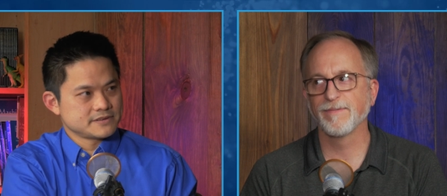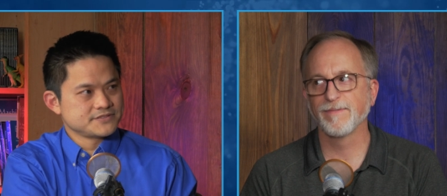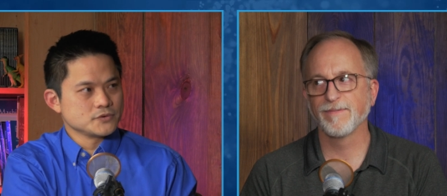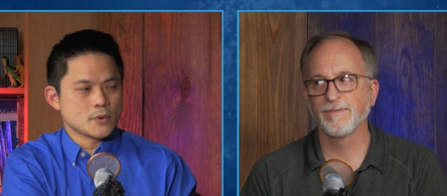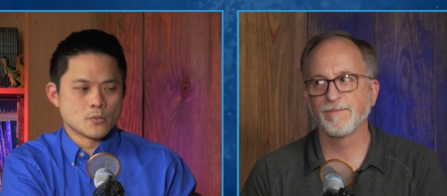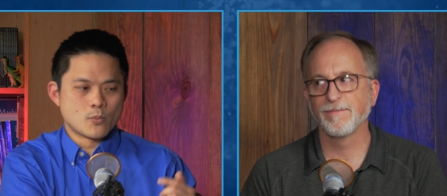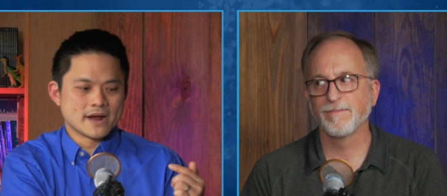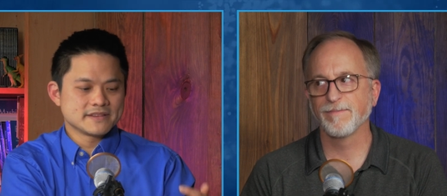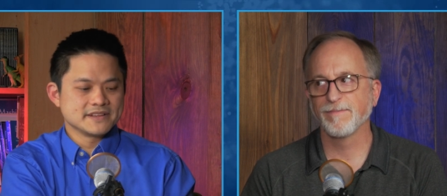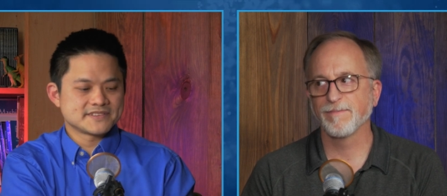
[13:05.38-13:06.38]
Speaker 1: And so when
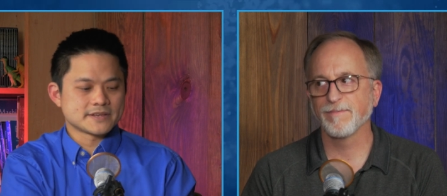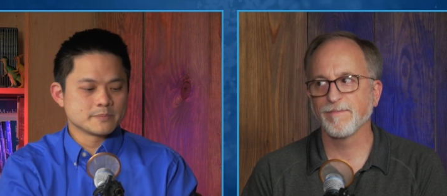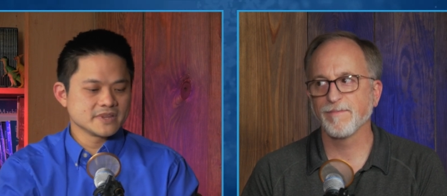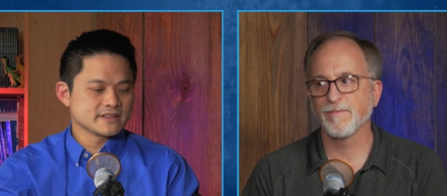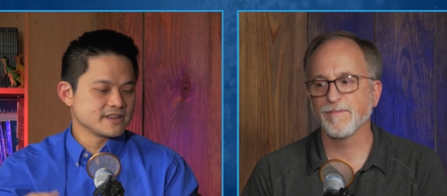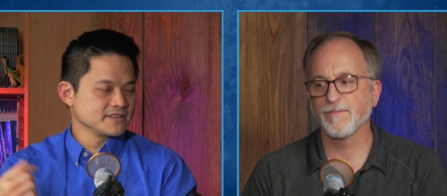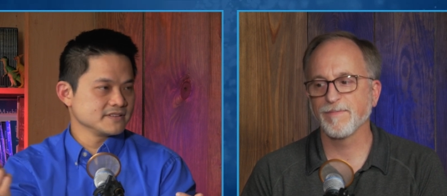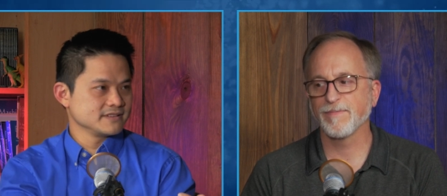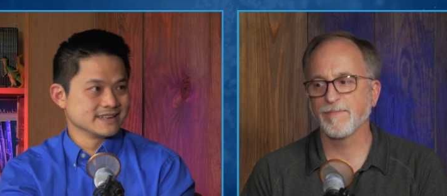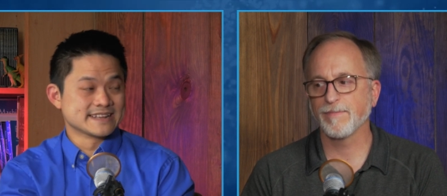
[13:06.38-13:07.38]
one needs something that uh,
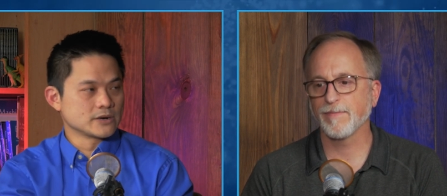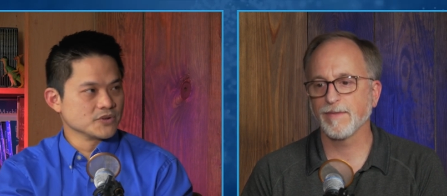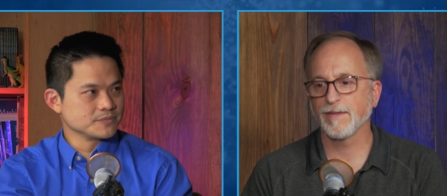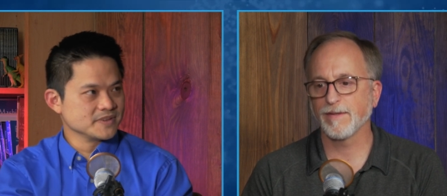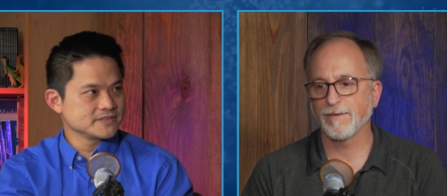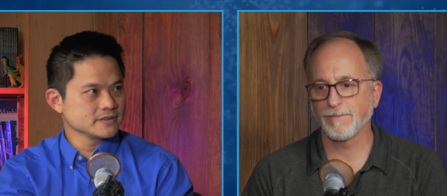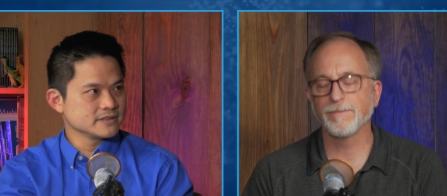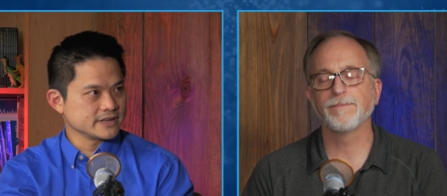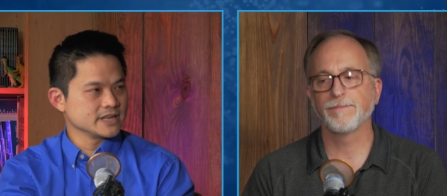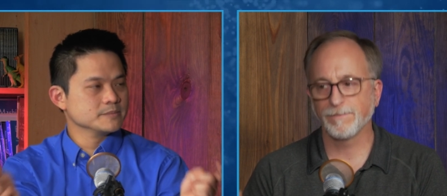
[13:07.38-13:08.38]
another one's missing,
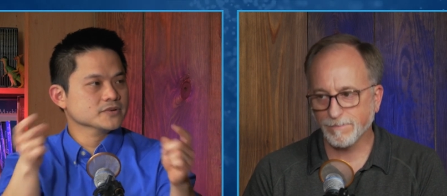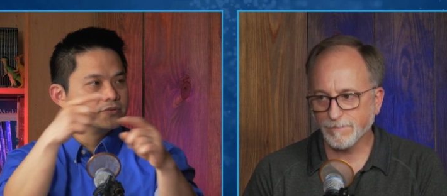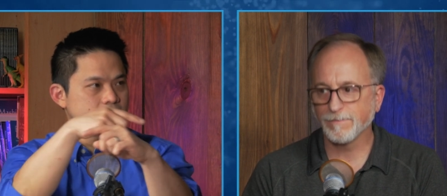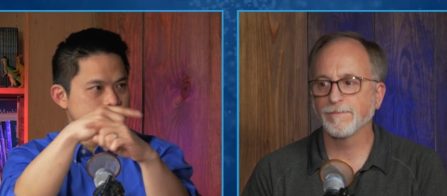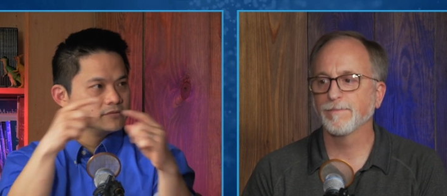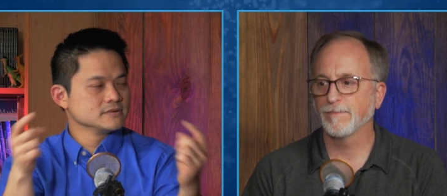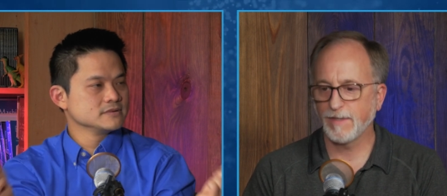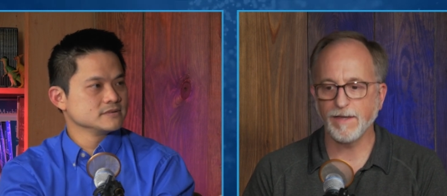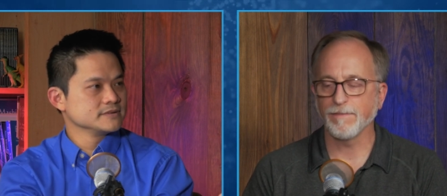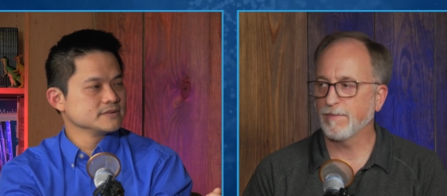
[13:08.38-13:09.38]
they're able to?
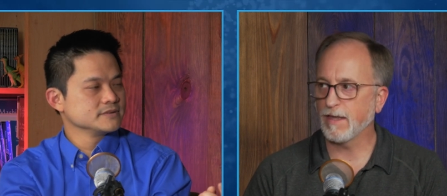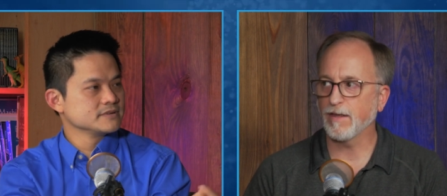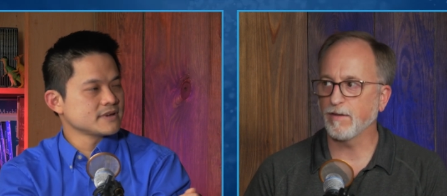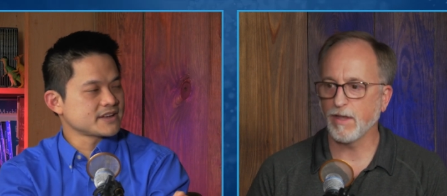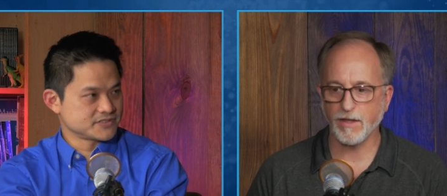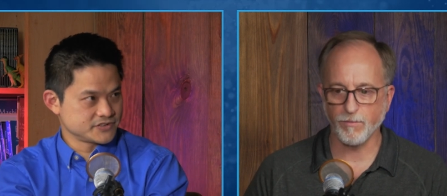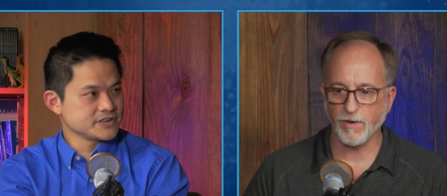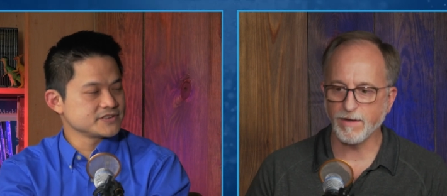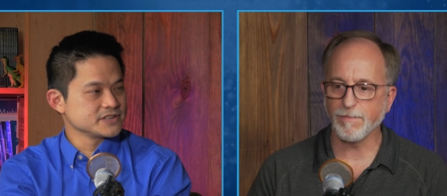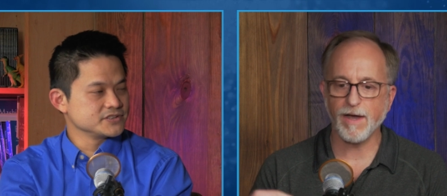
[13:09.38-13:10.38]
Yeah. They can, they can
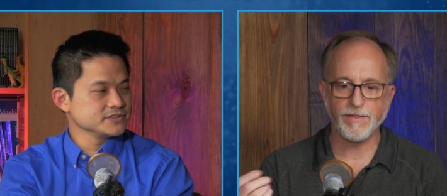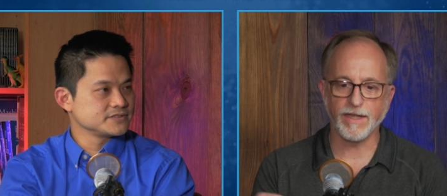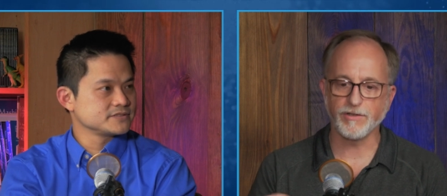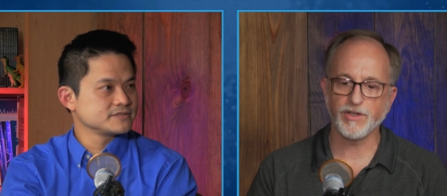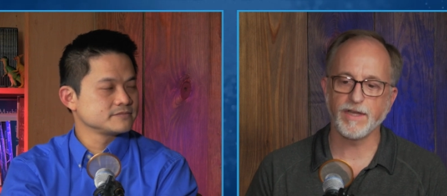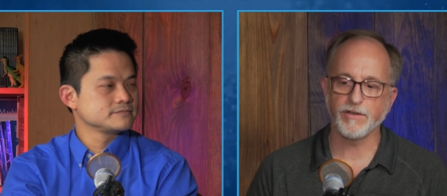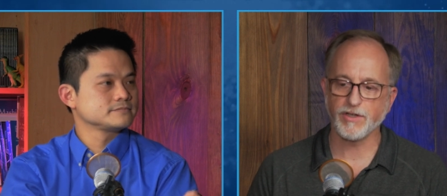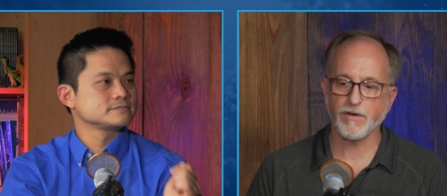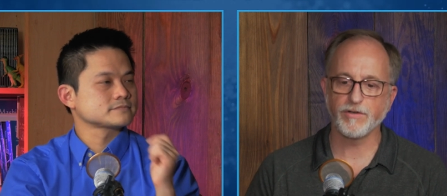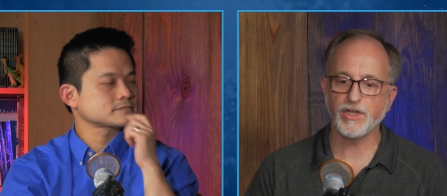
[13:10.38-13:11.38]
recombine, genes. they can
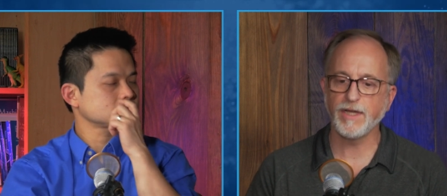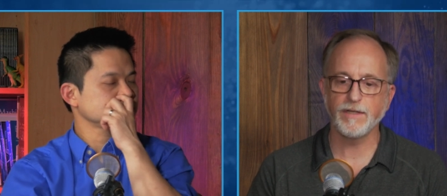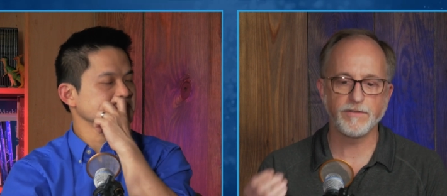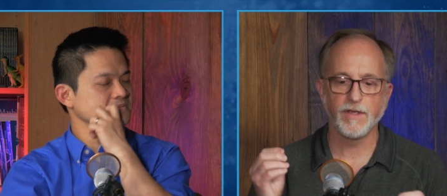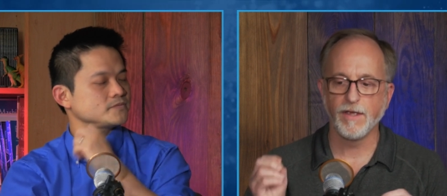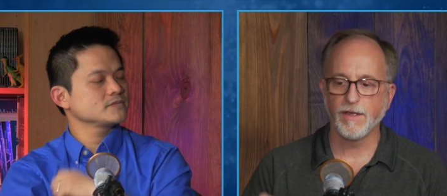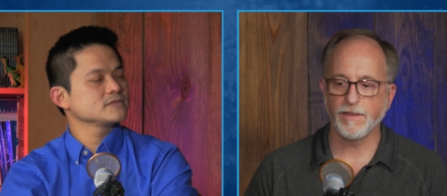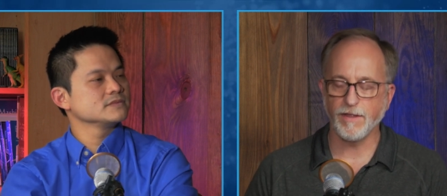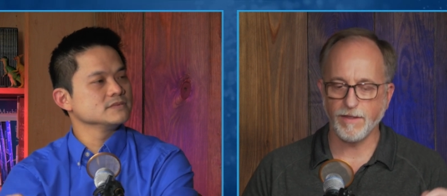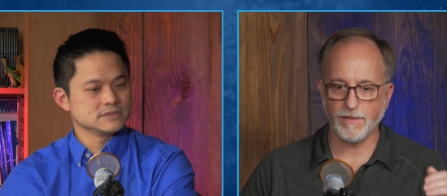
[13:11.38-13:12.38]
Speaker 2: share genes.
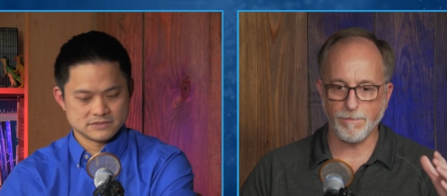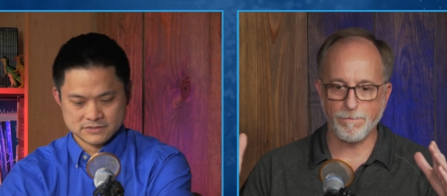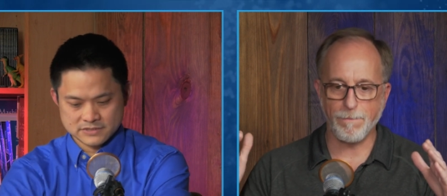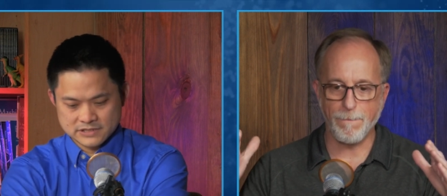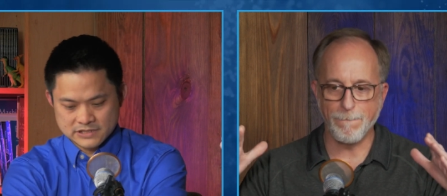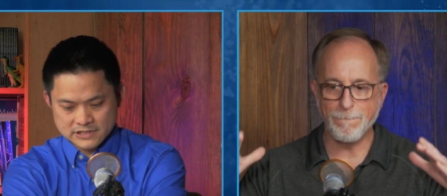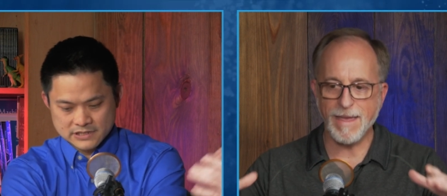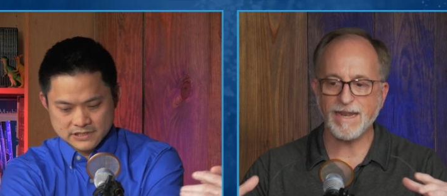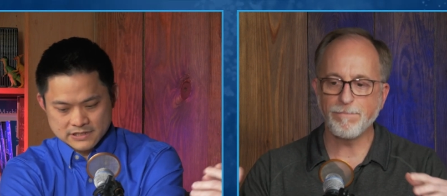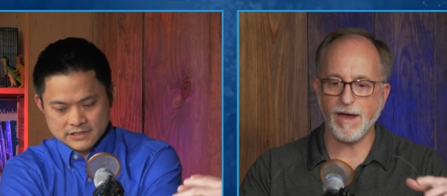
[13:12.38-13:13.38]
The, the
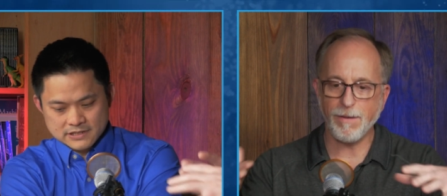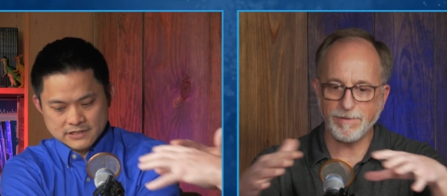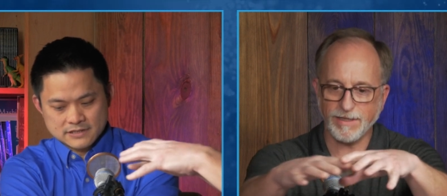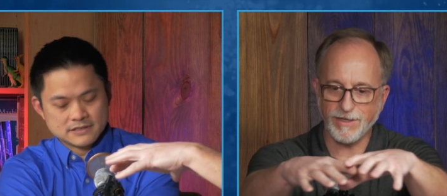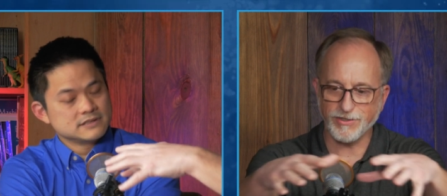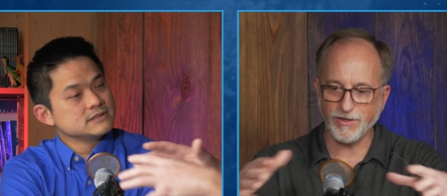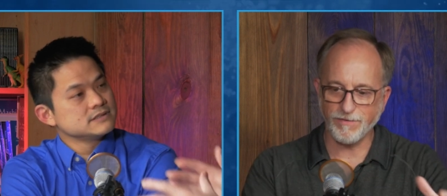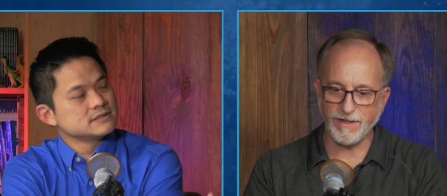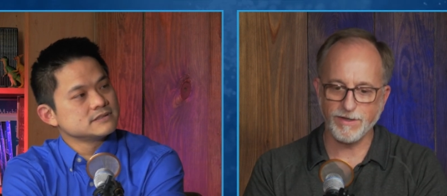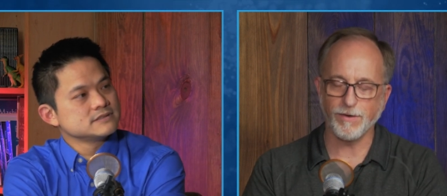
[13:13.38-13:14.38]
meta population
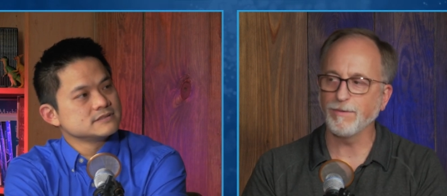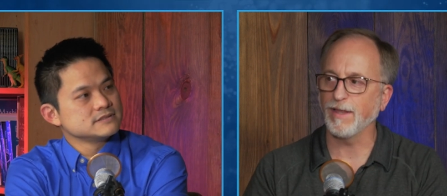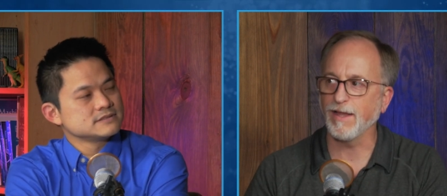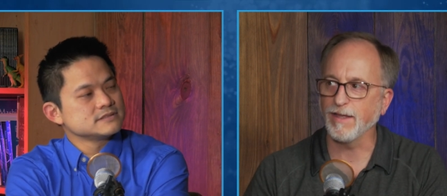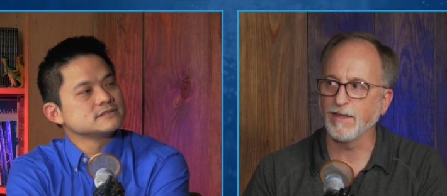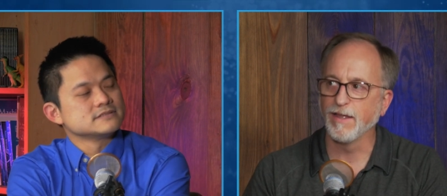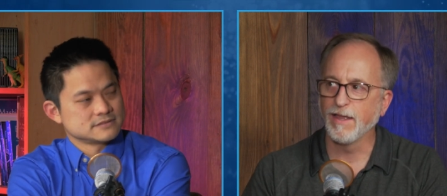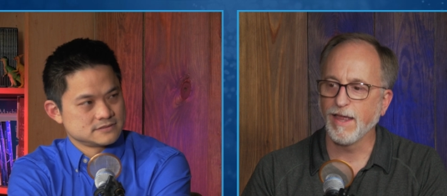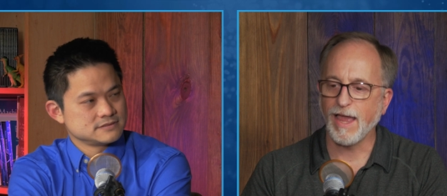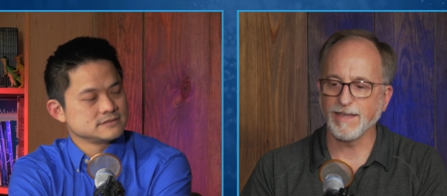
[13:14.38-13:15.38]
of E. coli
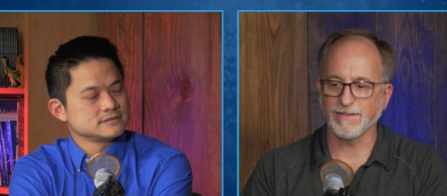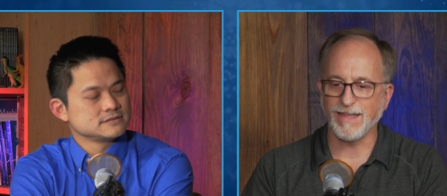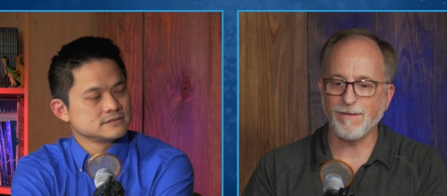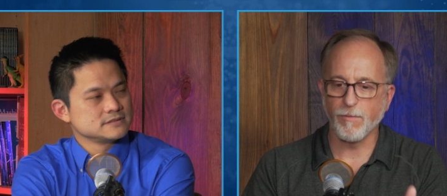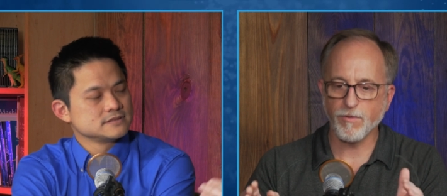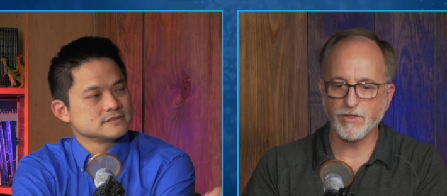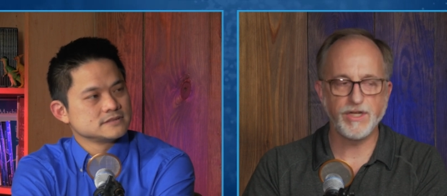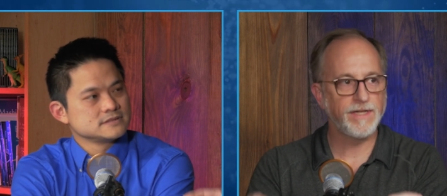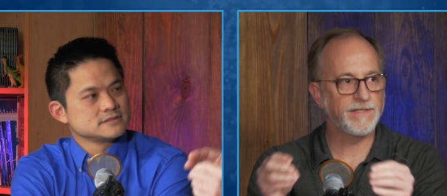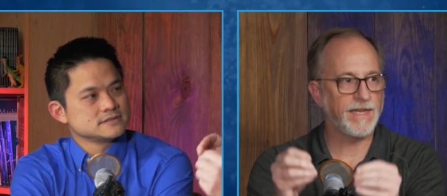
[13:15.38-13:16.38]
has a lot more
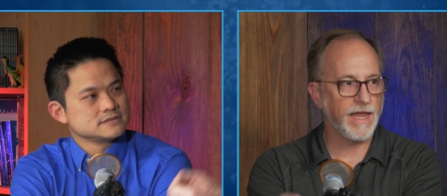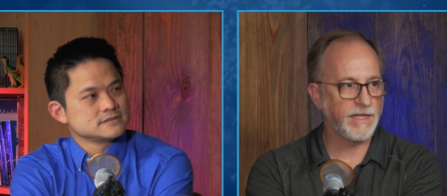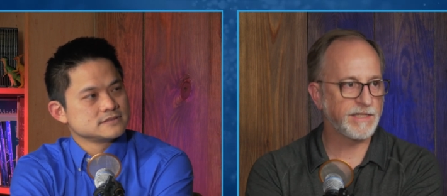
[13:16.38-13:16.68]
genes than any